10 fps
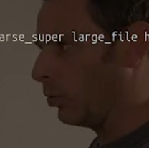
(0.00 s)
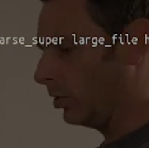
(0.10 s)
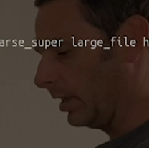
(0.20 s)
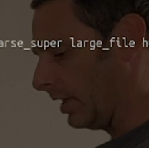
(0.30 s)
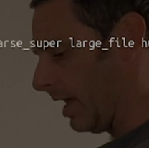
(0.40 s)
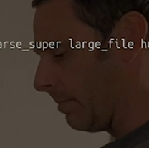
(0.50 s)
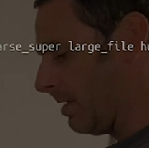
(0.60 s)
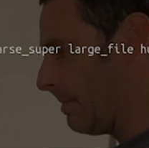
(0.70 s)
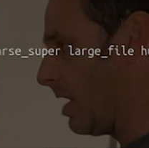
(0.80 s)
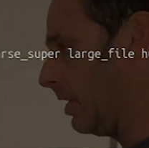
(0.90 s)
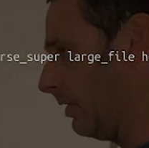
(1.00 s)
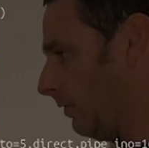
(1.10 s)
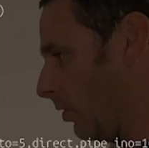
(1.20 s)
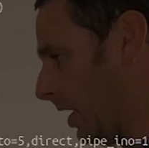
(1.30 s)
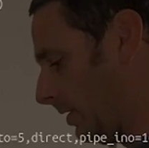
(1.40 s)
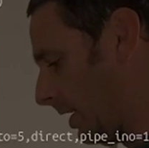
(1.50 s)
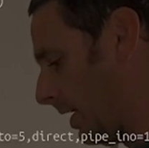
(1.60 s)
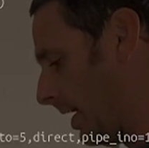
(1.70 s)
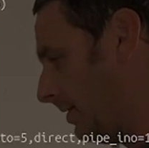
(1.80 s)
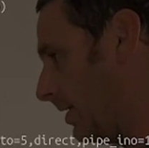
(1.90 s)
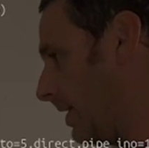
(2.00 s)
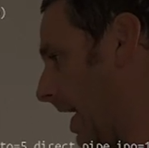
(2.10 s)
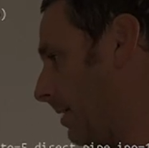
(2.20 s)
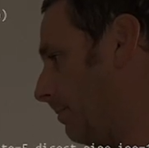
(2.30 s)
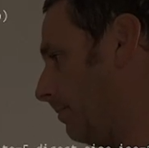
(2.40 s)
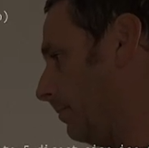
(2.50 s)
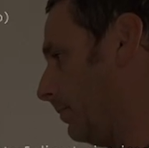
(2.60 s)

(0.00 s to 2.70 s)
Will it let me mount it? So I did it. I did that.